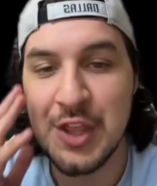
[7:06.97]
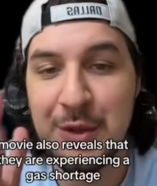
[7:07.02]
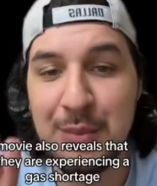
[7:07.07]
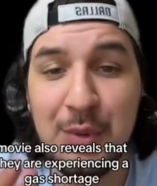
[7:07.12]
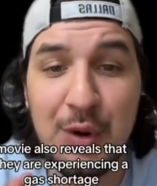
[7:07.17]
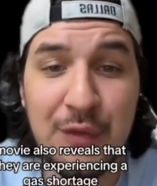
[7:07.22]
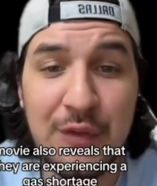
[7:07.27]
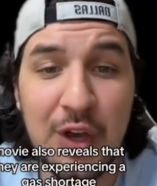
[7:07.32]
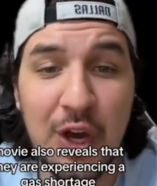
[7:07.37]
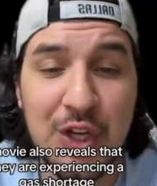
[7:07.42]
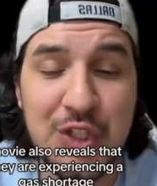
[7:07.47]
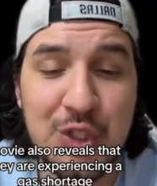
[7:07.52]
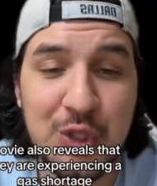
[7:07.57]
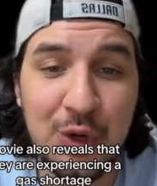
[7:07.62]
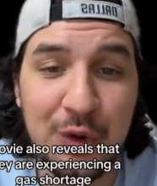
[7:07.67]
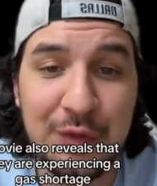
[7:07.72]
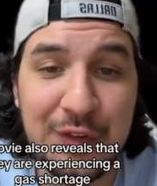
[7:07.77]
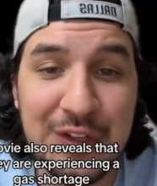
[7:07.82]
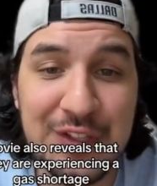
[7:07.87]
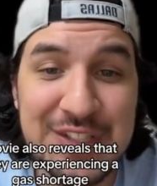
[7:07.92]
movie also
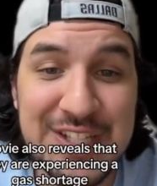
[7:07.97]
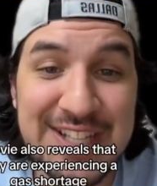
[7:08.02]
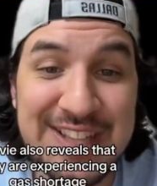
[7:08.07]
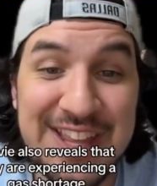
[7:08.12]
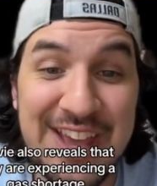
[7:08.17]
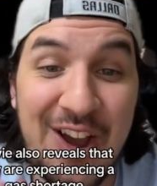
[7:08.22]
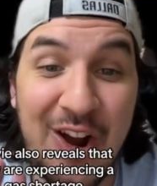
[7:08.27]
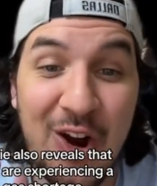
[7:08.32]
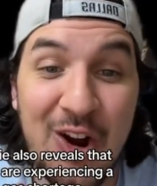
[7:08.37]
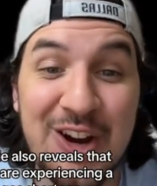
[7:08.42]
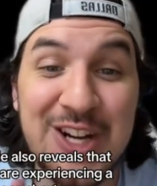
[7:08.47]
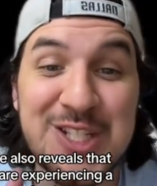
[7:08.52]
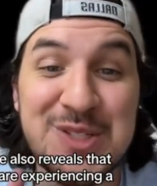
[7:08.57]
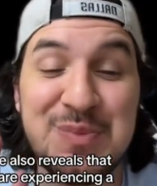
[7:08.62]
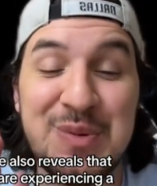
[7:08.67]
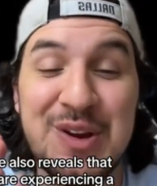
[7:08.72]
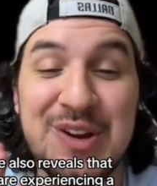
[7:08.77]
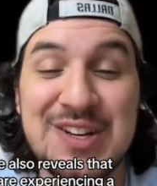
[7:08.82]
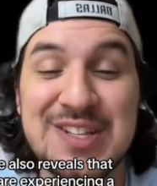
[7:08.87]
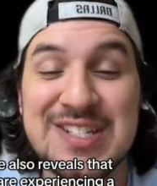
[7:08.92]
reveals that they are
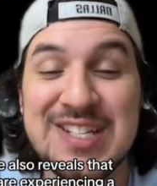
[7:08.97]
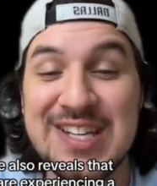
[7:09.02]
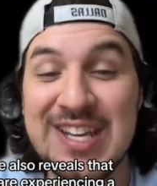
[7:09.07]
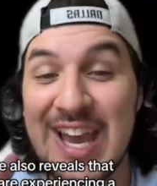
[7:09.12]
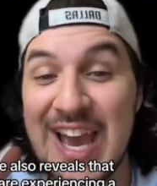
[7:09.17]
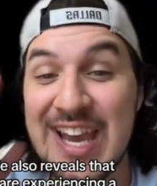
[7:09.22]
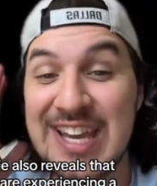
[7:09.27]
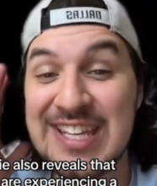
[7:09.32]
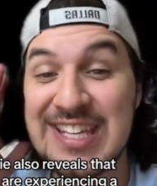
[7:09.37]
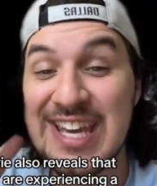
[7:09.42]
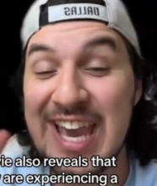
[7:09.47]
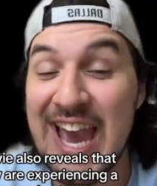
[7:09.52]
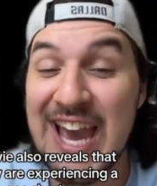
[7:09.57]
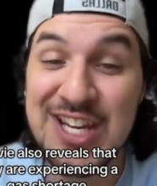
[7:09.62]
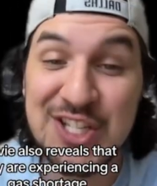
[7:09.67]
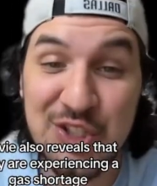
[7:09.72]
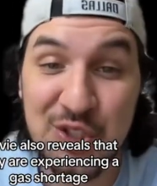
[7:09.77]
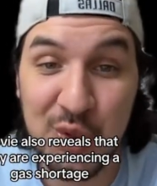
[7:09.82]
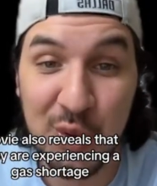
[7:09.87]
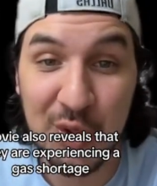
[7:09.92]
experiencing a gas
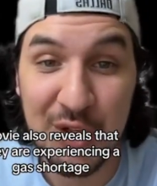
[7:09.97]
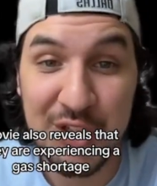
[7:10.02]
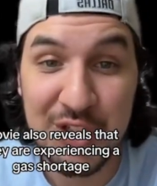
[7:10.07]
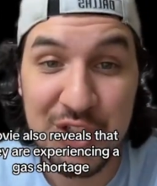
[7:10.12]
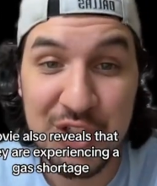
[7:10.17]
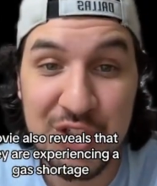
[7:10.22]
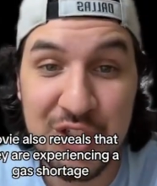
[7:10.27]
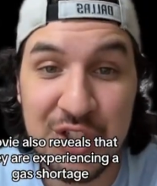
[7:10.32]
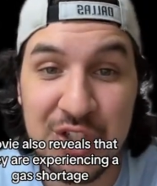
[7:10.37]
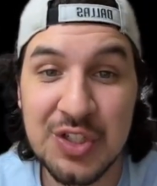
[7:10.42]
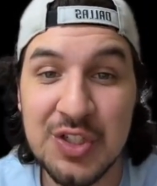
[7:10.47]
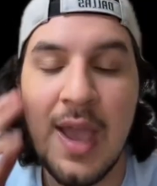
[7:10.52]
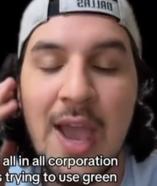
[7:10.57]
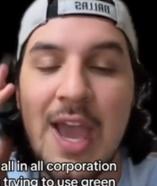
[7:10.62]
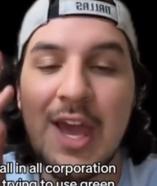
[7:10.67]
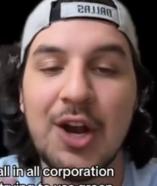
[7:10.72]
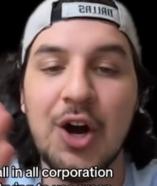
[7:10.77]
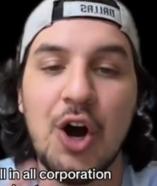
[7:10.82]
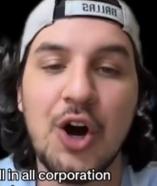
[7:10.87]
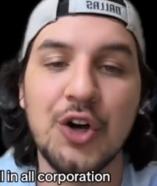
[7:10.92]
shortage, and
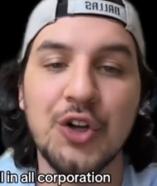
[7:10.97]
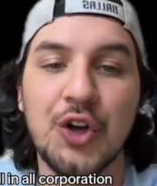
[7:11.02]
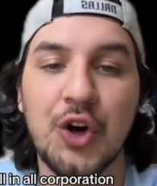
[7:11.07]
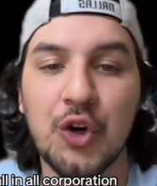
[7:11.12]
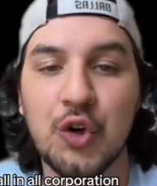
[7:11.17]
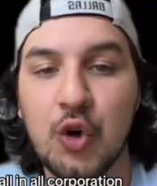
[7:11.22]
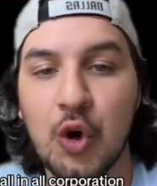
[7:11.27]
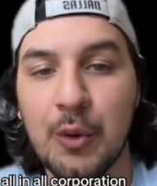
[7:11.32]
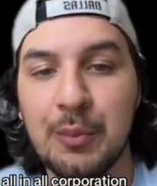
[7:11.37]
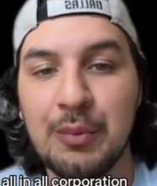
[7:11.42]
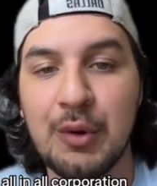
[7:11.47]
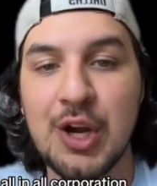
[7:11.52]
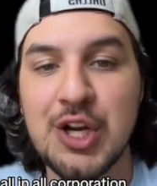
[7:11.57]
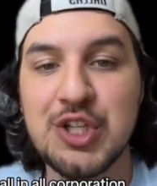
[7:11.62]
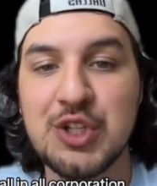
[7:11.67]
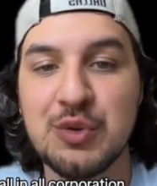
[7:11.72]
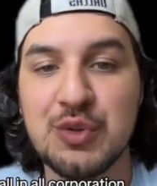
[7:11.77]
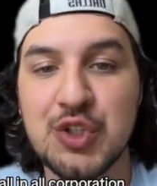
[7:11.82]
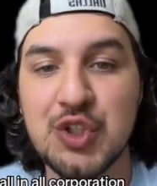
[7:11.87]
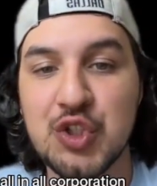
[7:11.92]
Allinol, Corporation
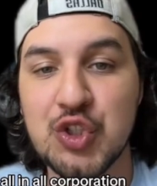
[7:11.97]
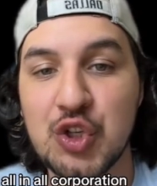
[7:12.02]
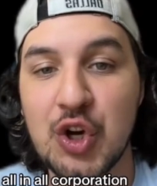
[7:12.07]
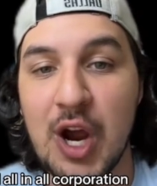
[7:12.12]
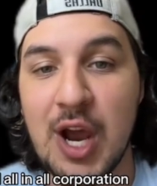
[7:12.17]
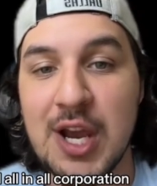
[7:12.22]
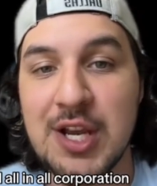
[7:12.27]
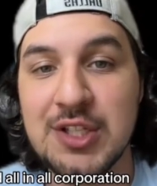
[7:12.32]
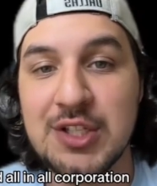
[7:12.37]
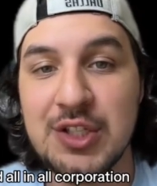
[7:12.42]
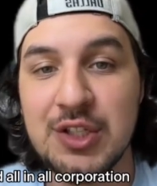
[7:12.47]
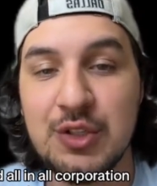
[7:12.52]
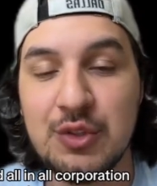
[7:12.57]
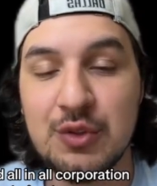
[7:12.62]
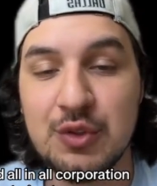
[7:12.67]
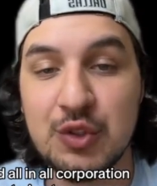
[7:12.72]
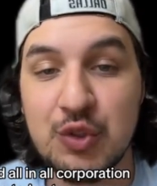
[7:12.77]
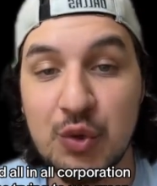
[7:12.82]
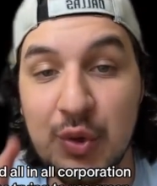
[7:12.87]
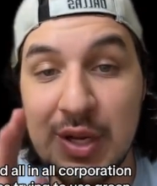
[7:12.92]
was trying to use
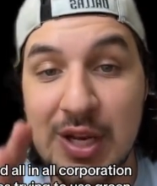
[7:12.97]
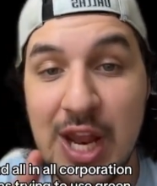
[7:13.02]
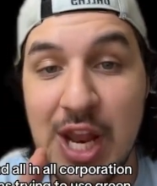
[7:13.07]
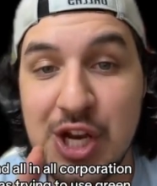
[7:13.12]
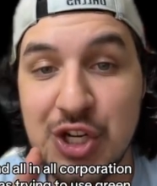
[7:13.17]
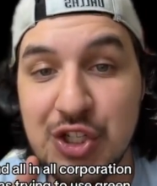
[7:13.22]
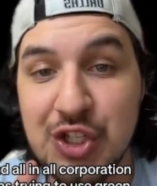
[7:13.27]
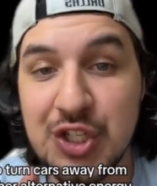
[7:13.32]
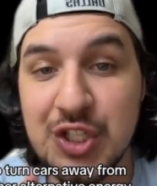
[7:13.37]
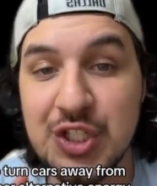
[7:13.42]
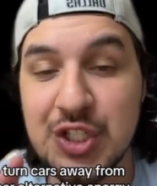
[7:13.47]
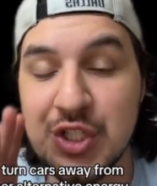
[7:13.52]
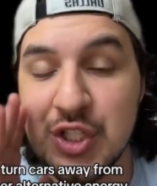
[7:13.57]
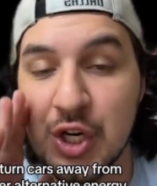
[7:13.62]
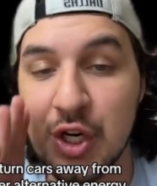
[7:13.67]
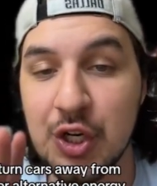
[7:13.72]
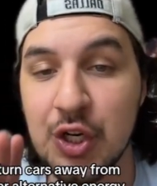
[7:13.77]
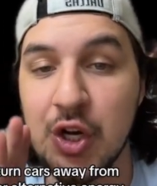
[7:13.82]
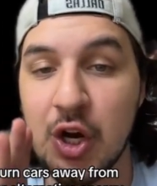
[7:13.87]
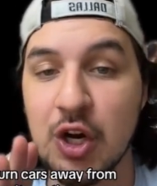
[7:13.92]
green energy to turn
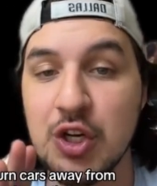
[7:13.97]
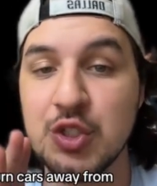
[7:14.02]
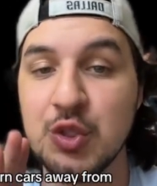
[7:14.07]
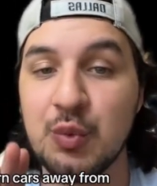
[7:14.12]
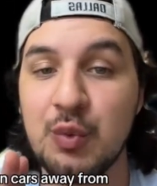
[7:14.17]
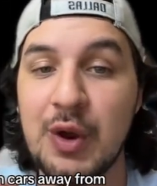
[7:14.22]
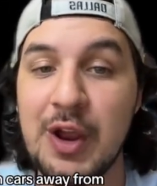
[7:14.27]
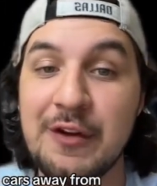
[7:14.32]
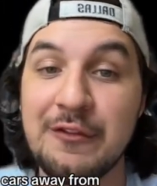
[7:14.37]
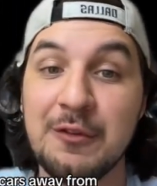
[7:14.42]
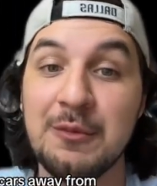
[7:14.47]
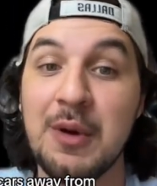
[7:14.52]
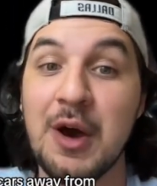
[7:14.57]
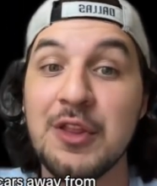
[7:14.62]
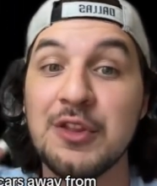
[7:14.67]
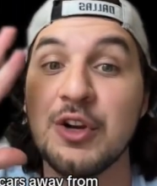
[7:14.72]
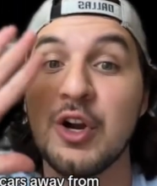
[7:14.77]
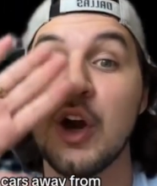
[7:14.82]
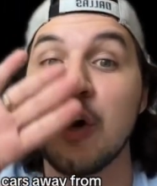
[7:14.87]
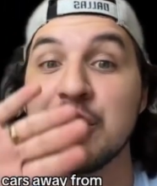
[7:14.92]
cars away from other
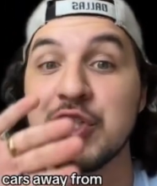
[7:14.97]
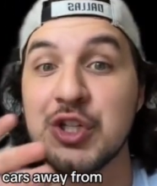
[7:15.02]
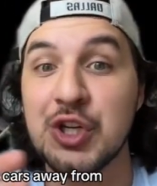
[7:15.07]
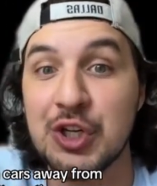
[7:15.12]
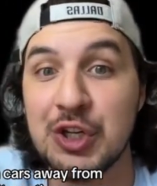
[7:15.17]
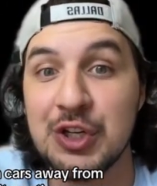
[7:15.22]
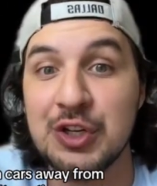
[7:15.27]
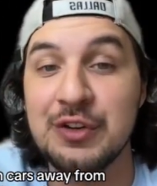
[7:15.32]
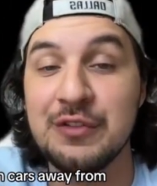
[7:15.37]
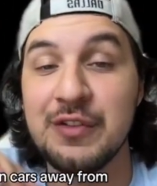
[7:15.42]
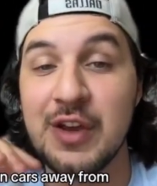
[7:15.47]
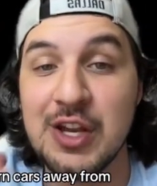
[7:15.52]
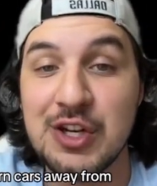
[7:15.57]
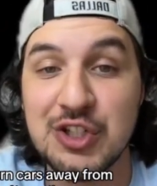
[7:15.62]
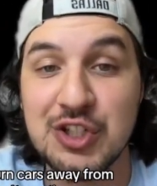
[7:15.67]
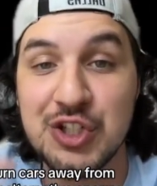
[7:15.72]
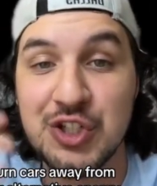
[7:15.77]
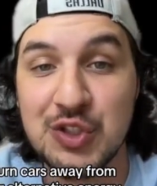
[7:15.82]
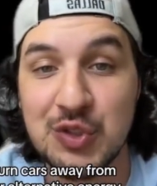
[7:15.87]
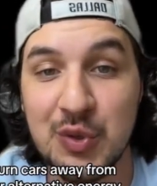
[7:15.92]
alternative energy
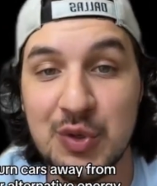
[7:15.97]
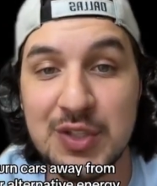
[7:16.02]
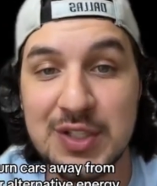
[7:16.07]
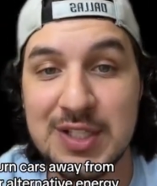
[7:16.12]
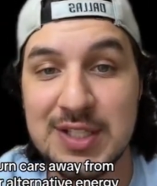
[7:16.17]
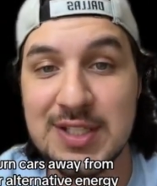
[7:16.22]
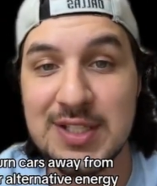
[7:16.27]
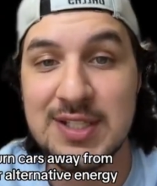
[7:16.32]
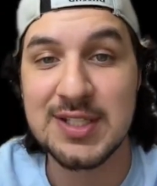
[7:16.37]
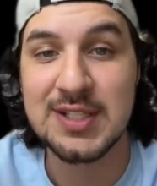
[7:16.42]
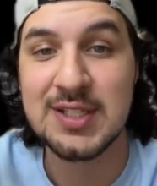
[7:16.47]
sources.